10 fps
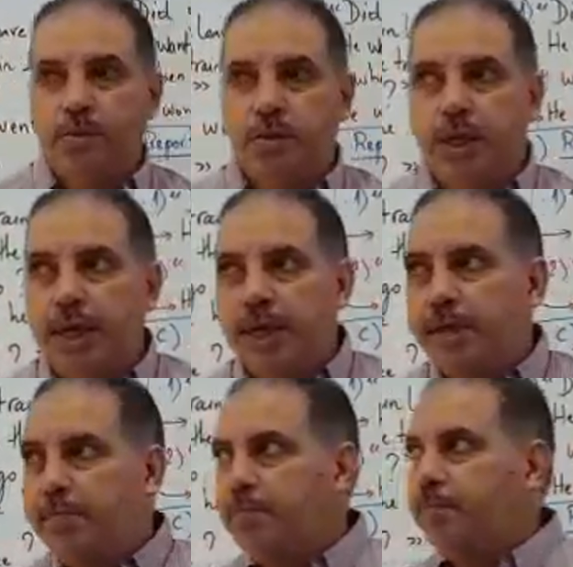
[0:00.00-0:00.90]

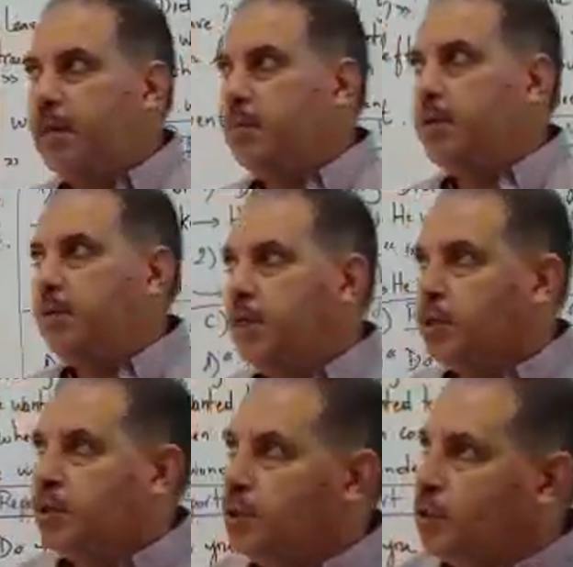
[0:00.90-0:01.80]
Today I'm
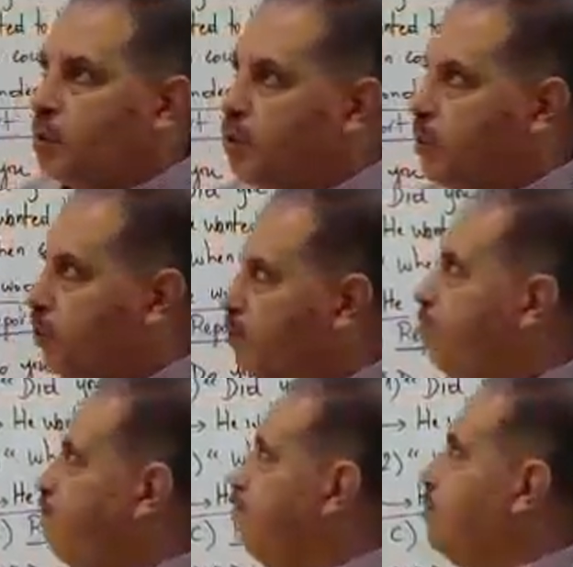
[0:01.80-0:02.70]
going to
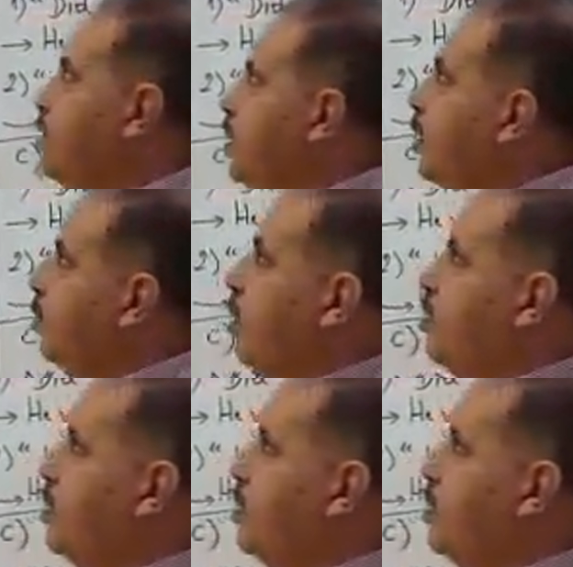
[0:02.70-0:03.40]
deal with